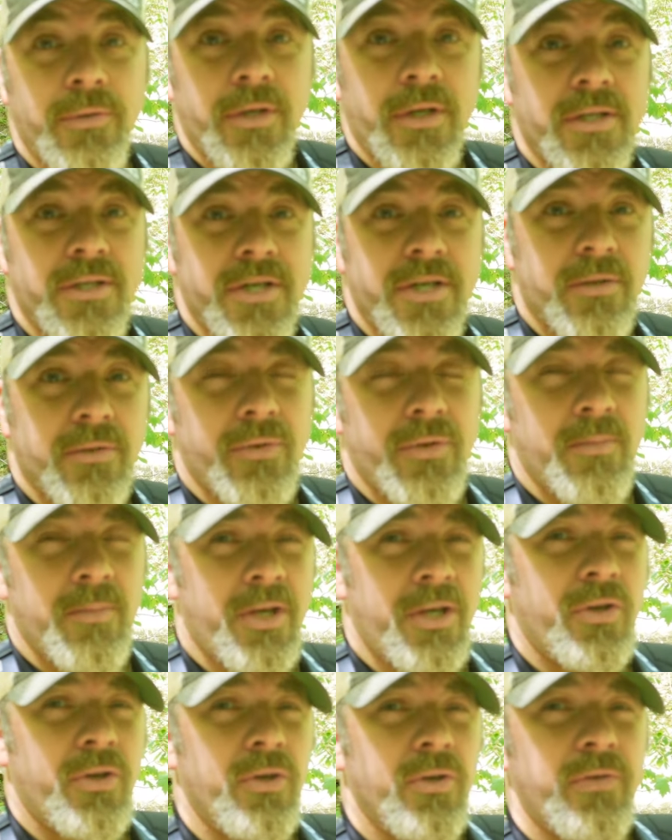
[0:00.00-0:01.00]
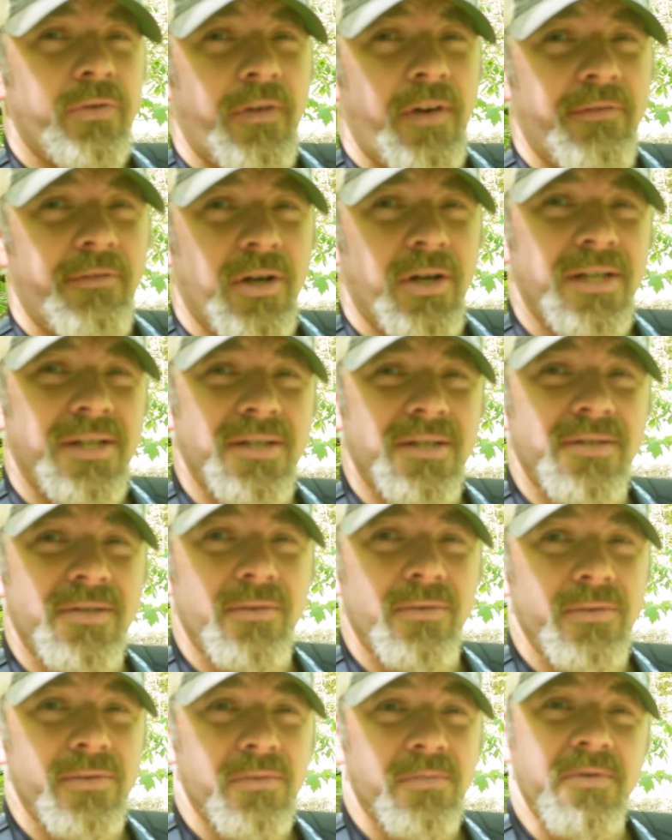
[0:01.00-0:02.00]
to our channel, do me a huge favor, hit this
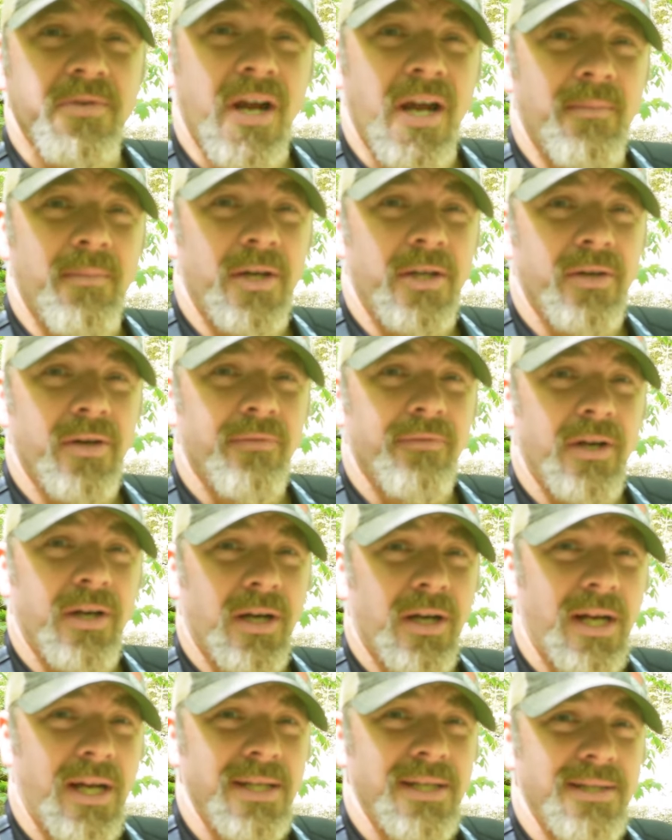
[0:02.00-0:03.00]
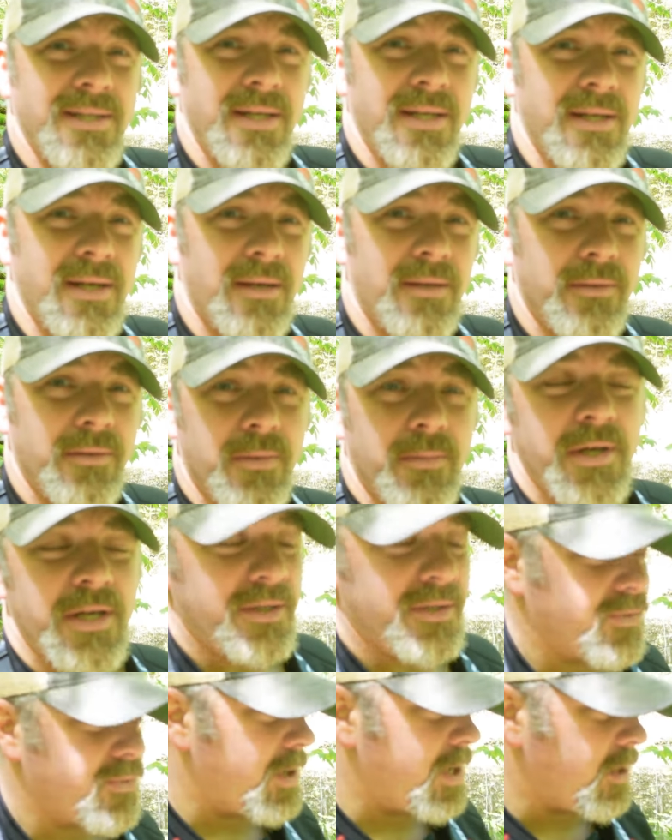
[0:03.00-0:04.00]
little subscribe button over here and ding that little bell
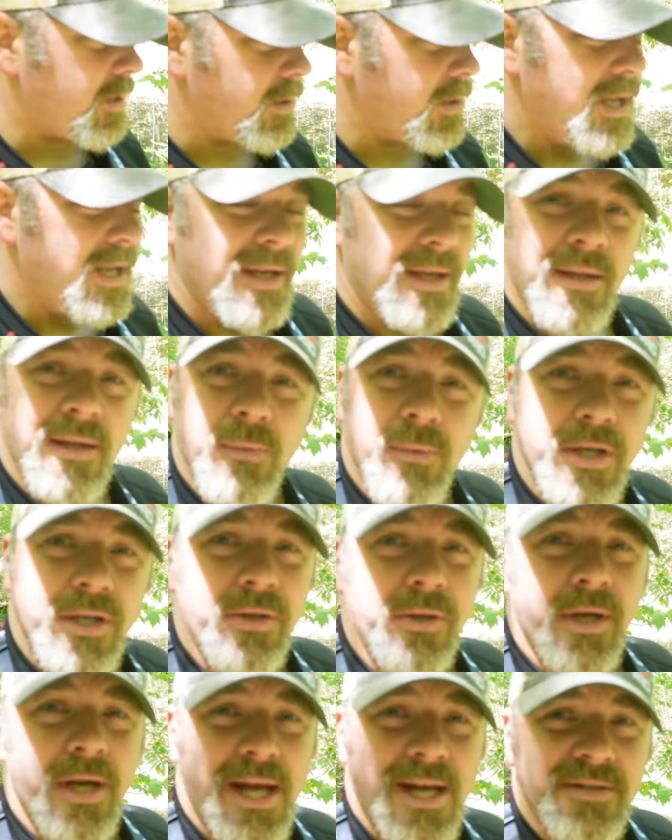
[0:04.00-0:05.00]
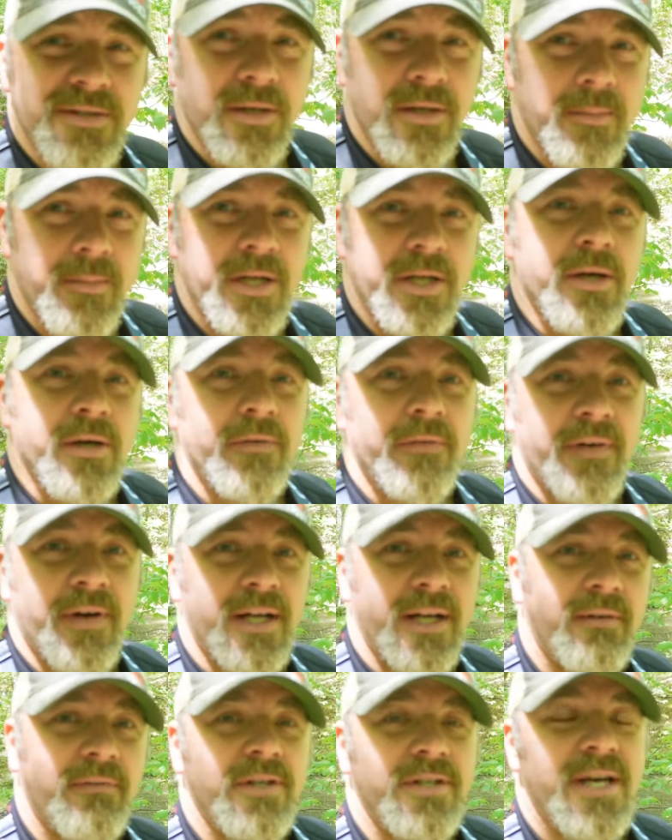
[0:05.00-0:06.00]
as well. That way you guys are going to be
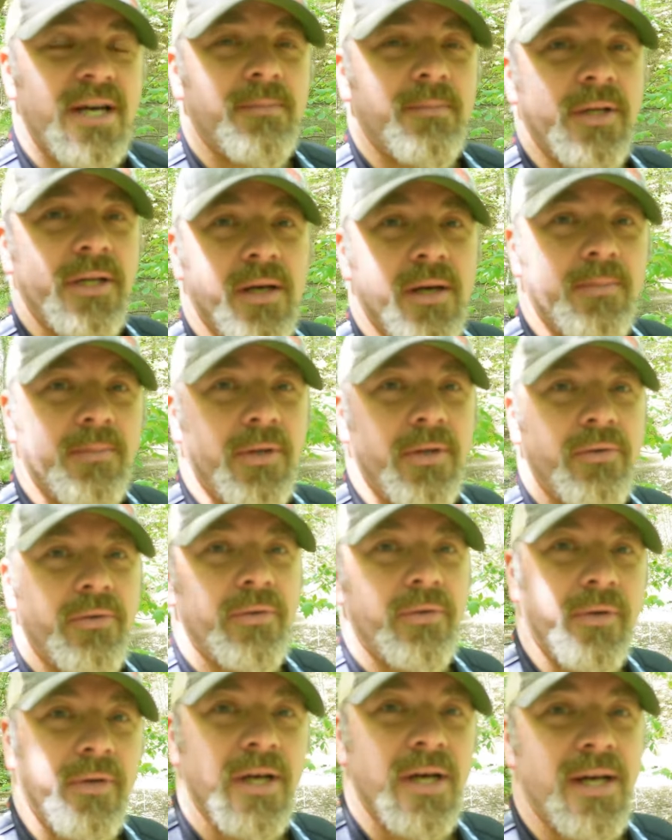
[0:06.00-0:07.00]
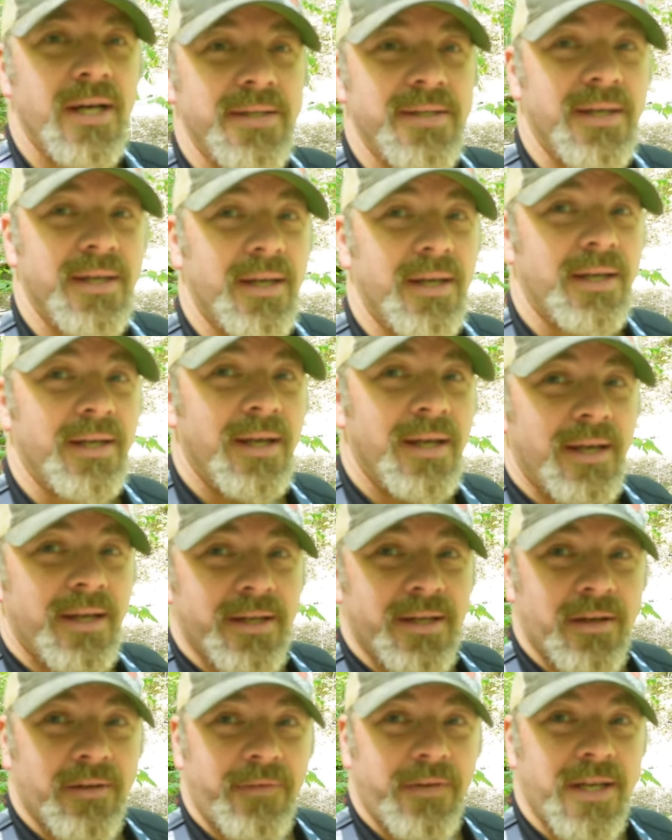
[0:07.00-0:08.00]
notified every time we upload new content.
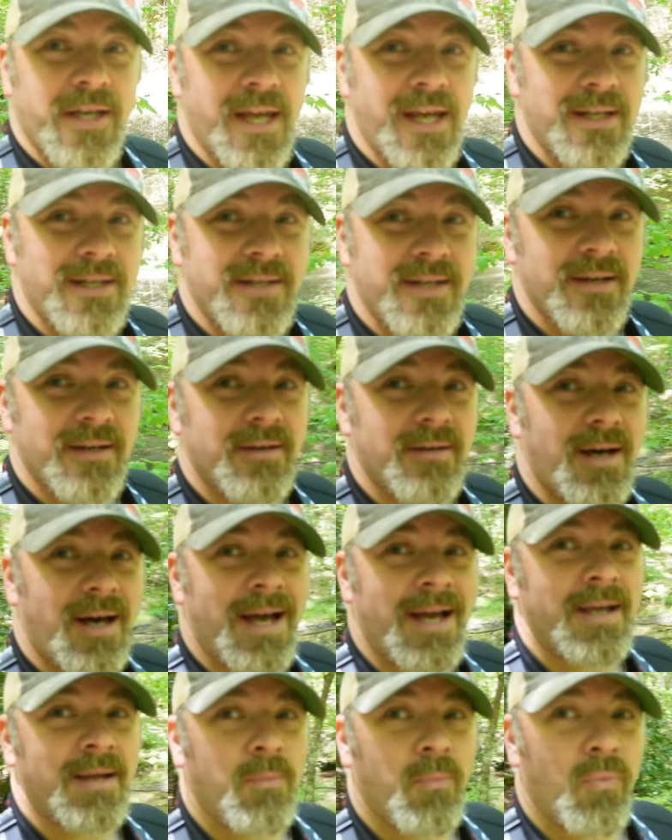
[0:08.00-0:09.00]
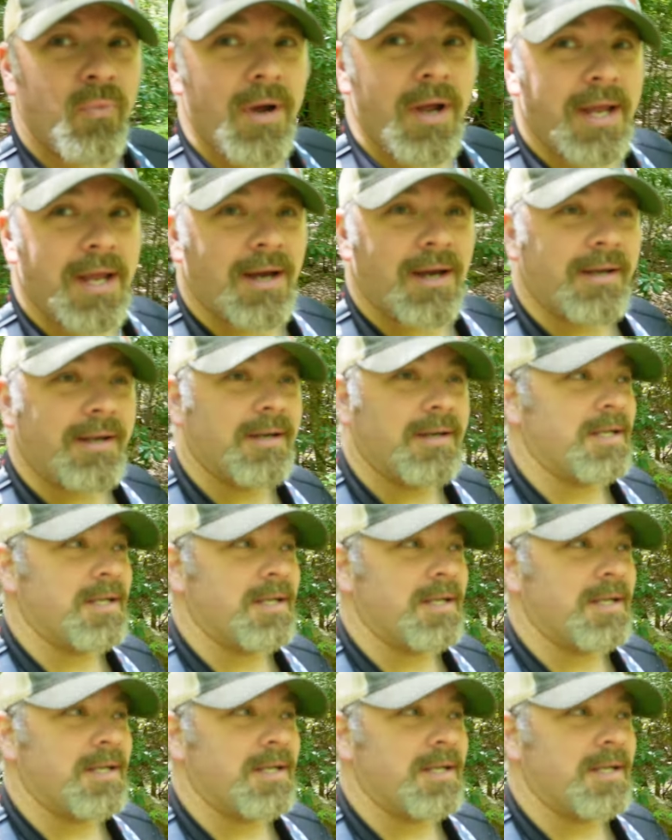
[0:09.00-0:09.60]
Now if you can't tell, I am way out here